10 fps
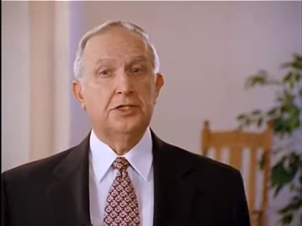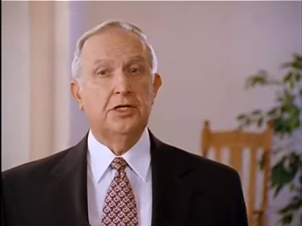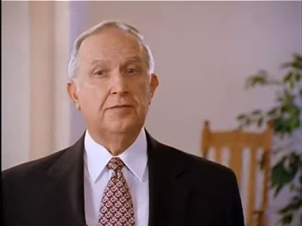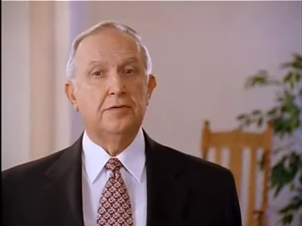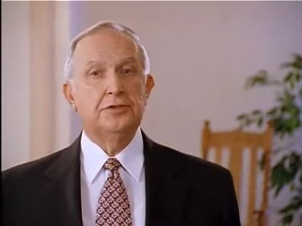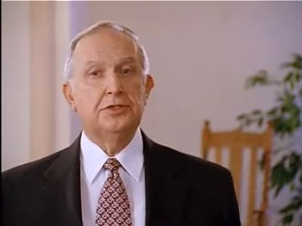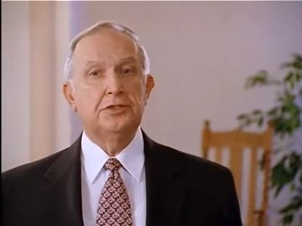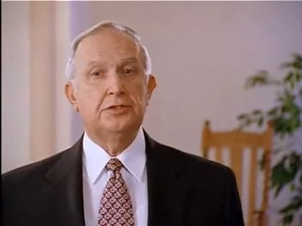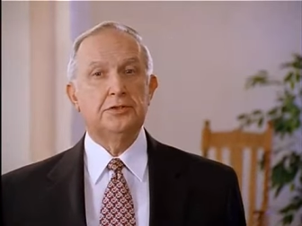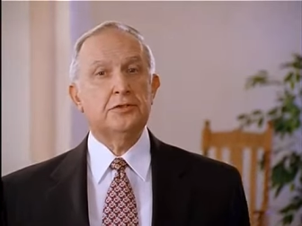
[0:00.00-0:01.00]
and Savior
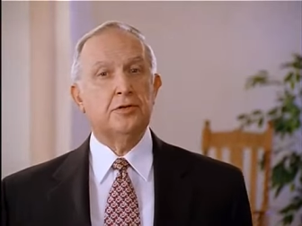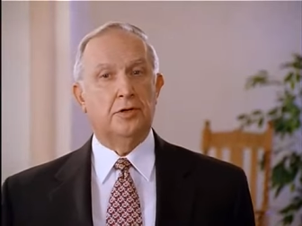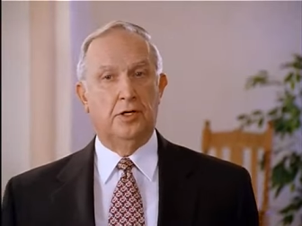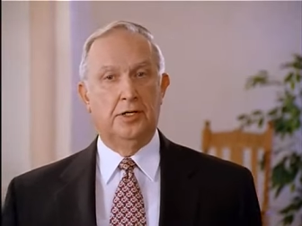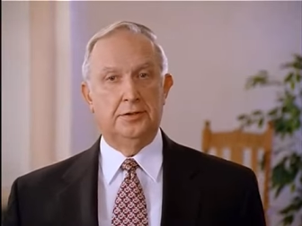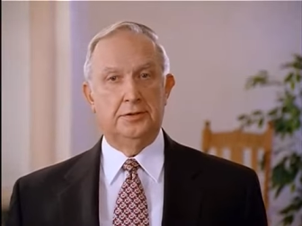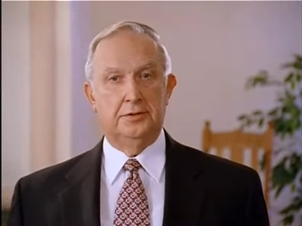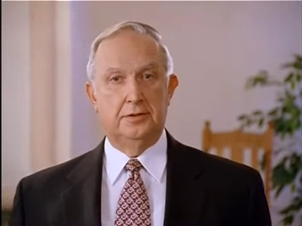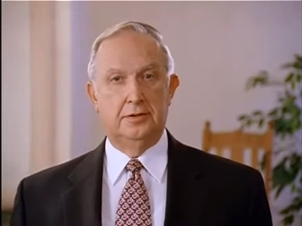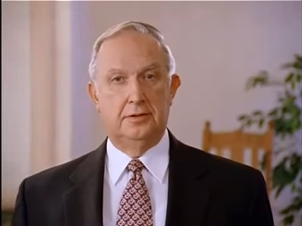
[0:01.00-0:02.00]
Jesus
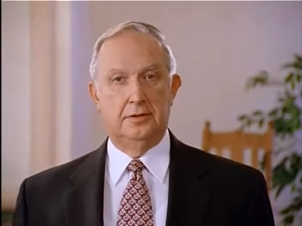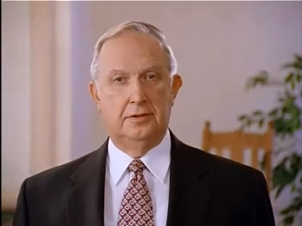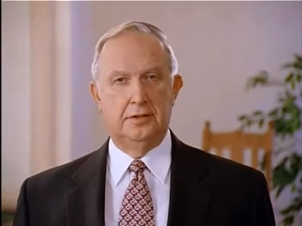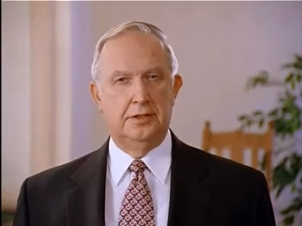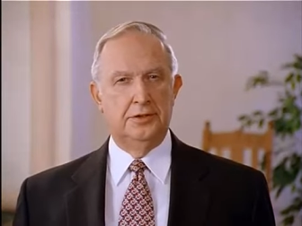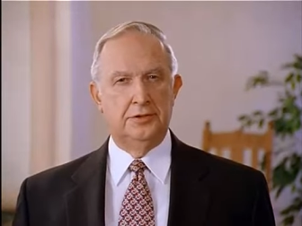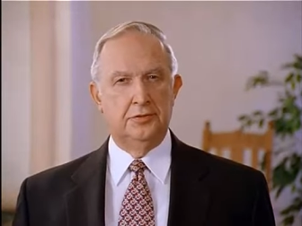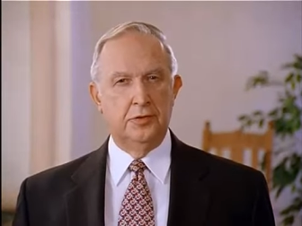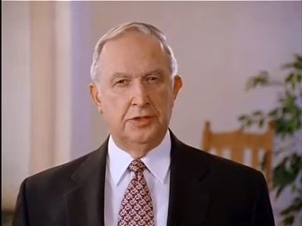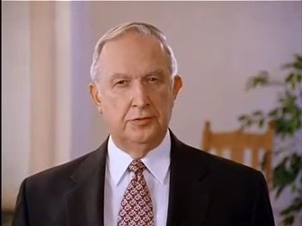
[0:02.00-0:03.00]
Christ
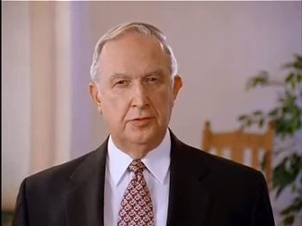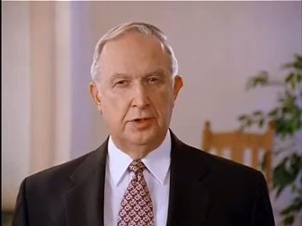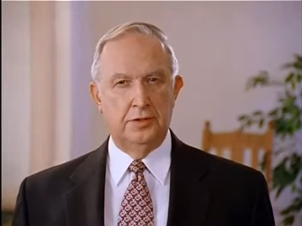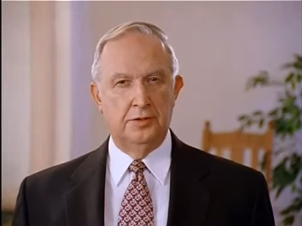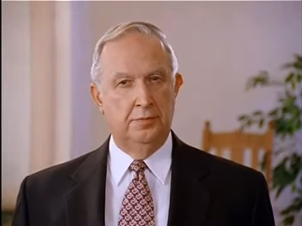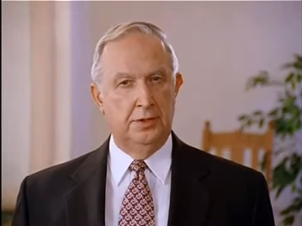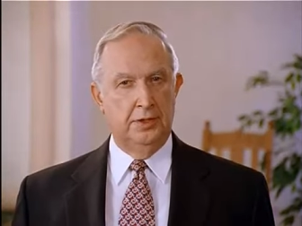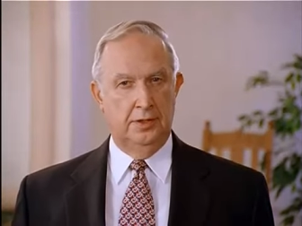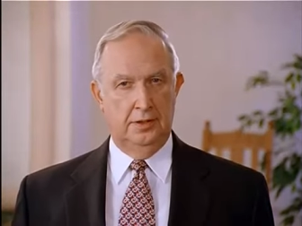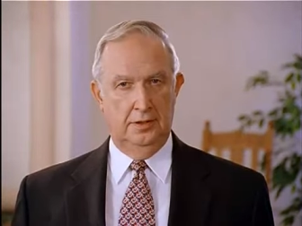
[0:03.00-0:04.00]
is a resurrected
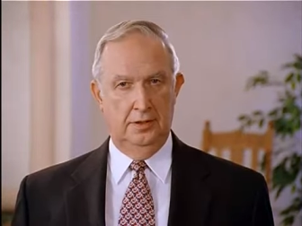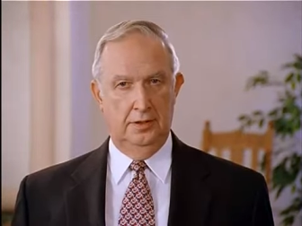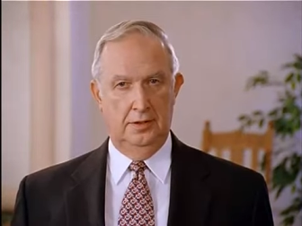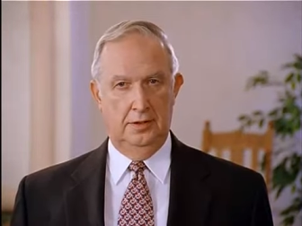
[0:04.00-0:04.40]
being